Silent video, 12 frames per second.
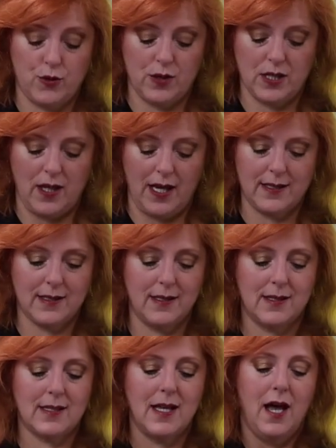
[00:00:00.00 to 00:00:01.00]
extra
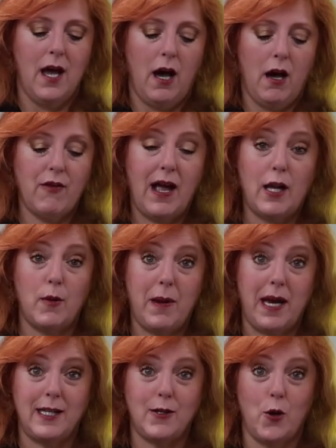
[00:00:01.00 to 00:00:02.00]
slices of
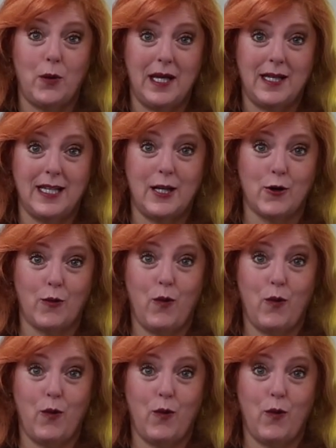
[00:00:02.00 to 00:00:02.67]
jalapeno in